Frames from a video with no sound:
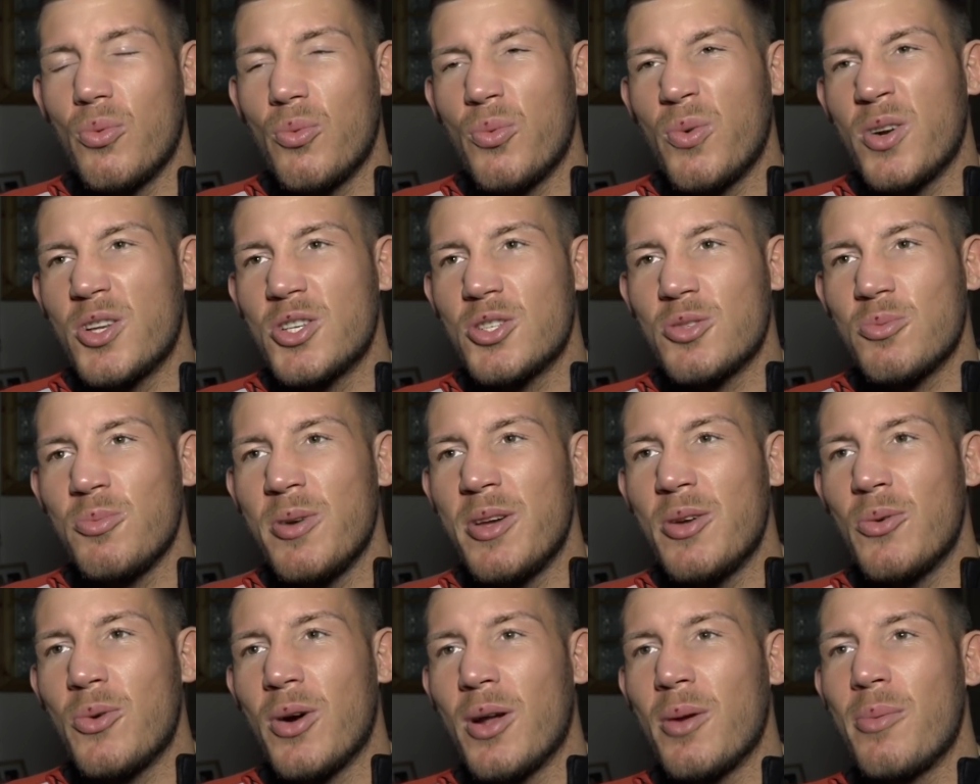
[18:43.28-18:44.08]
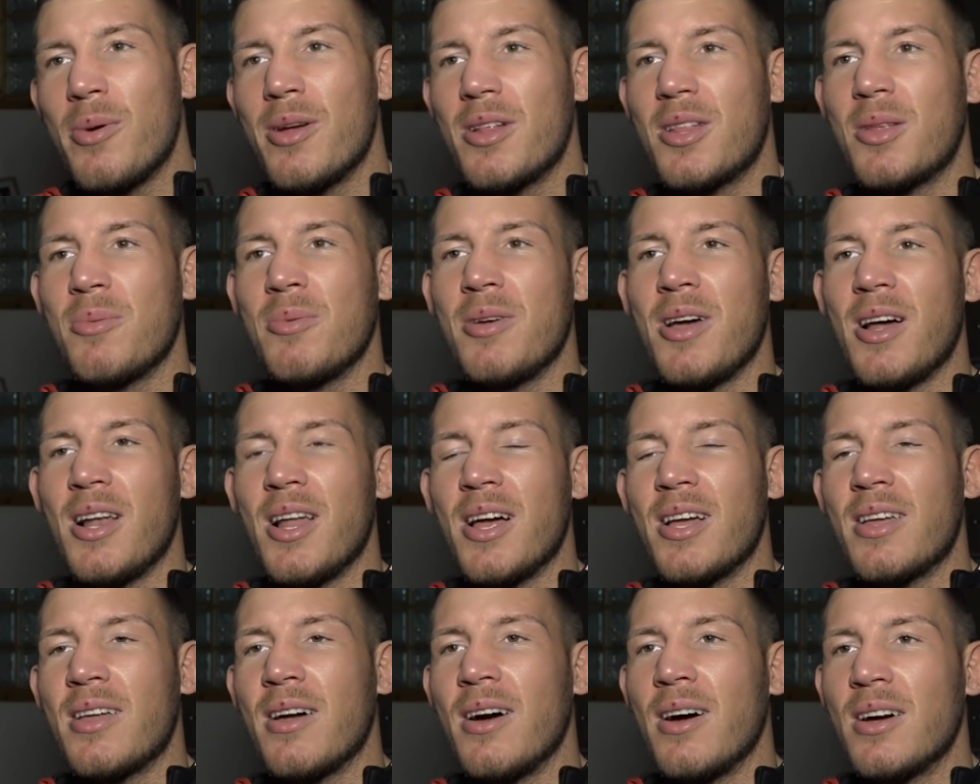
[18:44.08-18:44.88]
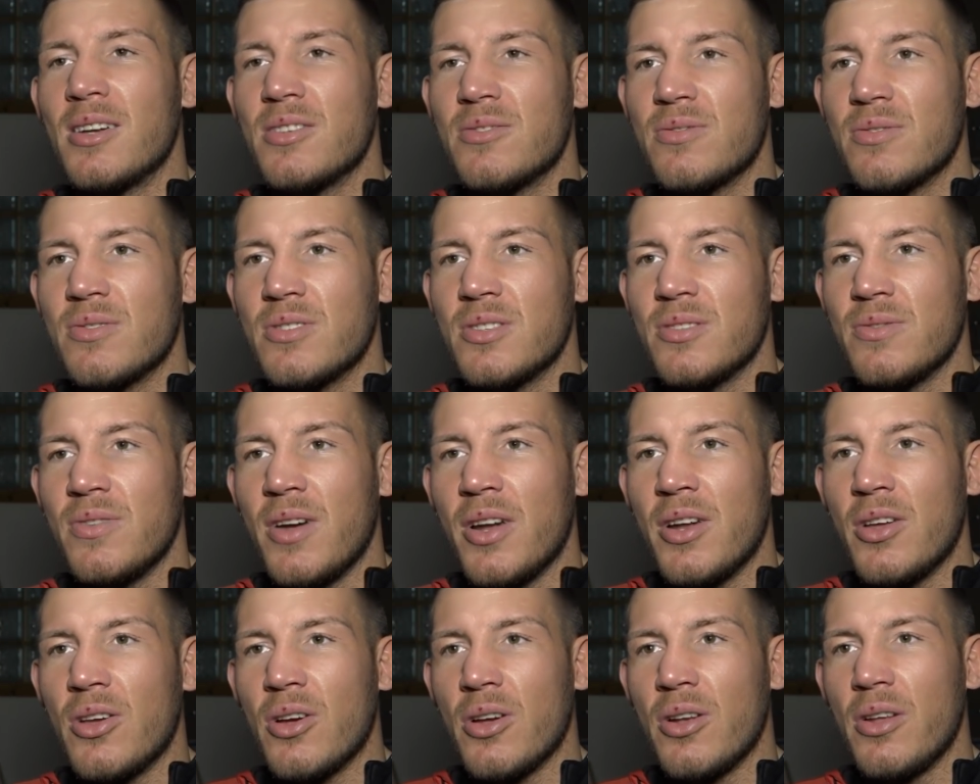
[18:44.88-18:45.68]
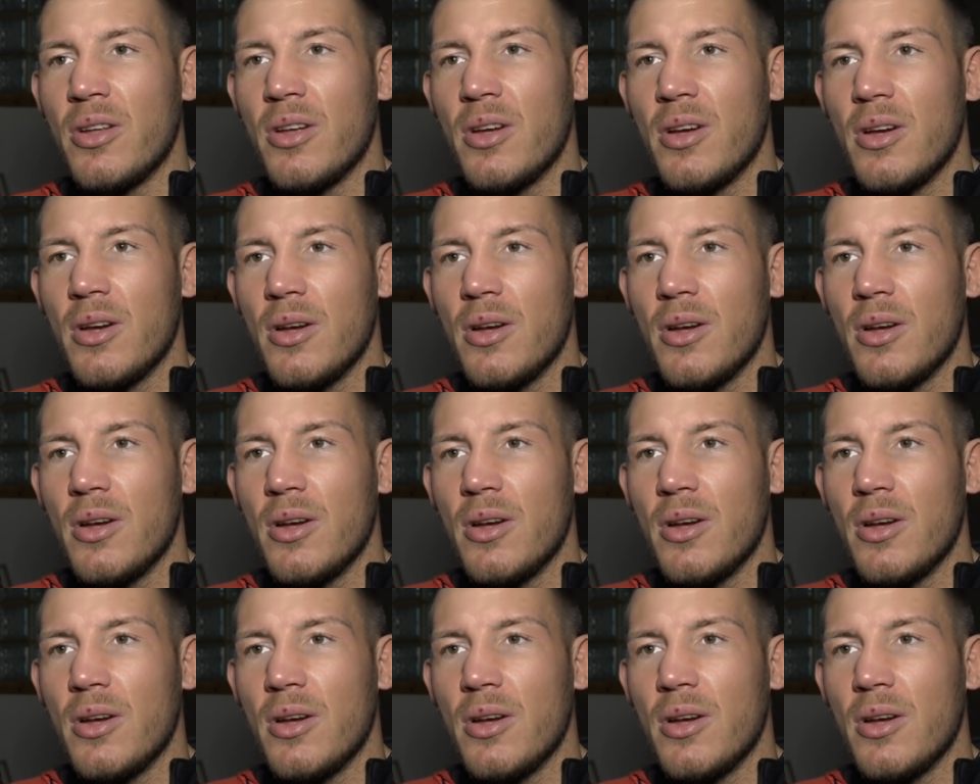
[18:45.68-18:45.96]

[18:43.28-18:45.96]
which mean quite a bit to me. I like that. It's very good.